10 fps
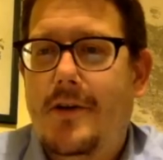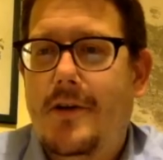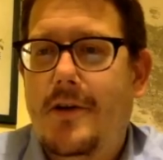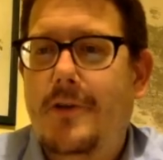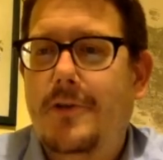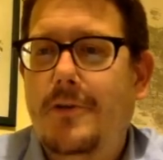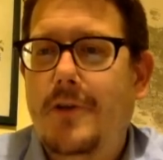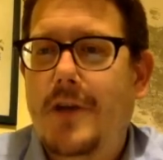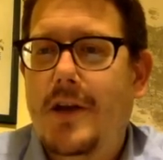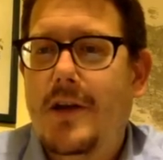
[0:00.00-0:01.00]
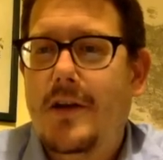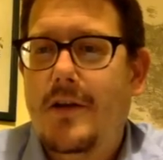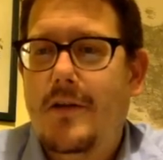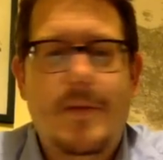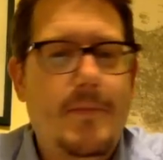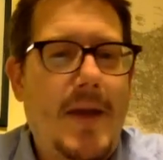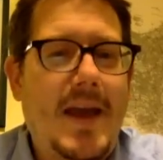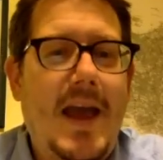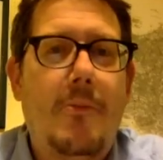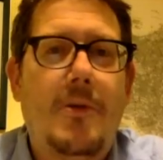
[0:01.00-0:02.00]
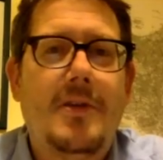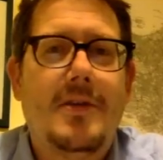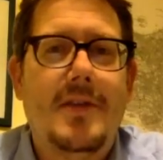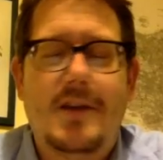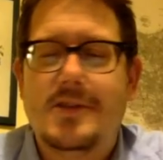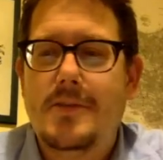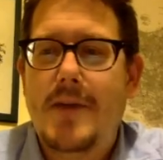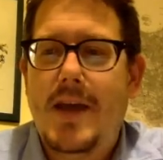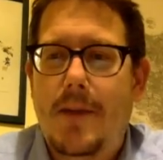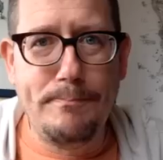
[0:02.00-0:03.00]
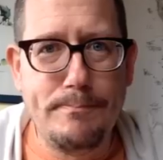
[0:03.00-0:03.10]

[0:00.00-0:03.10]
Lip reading: concluding my game with Nick Sibicky.